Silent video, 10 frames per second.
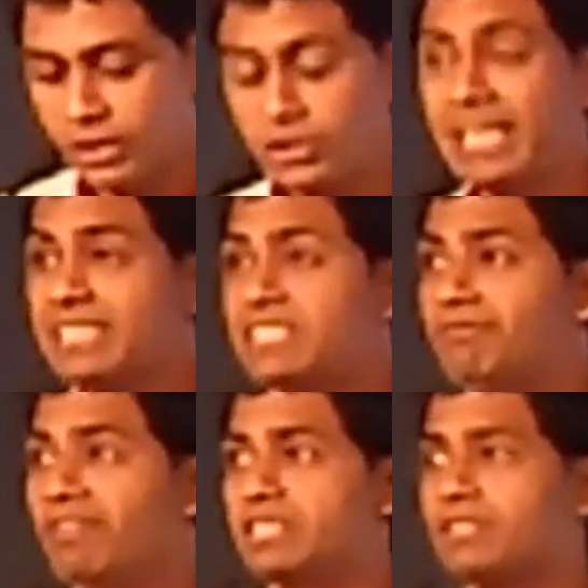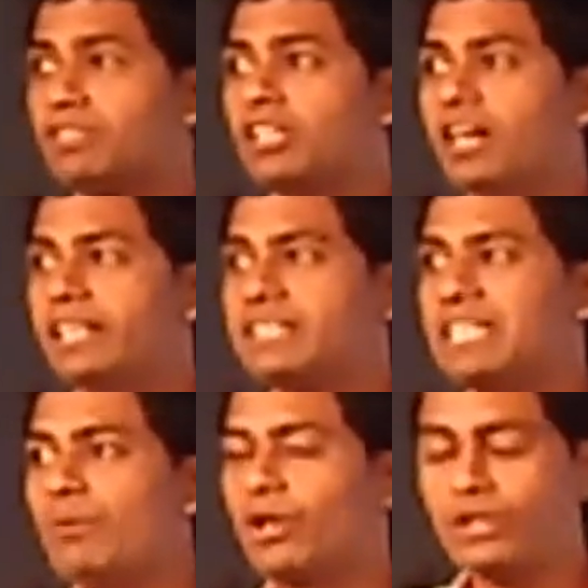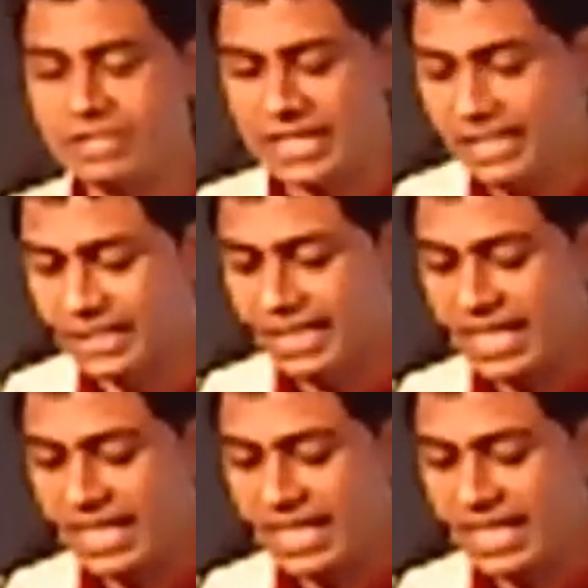So that's the first of the context I wanted to set,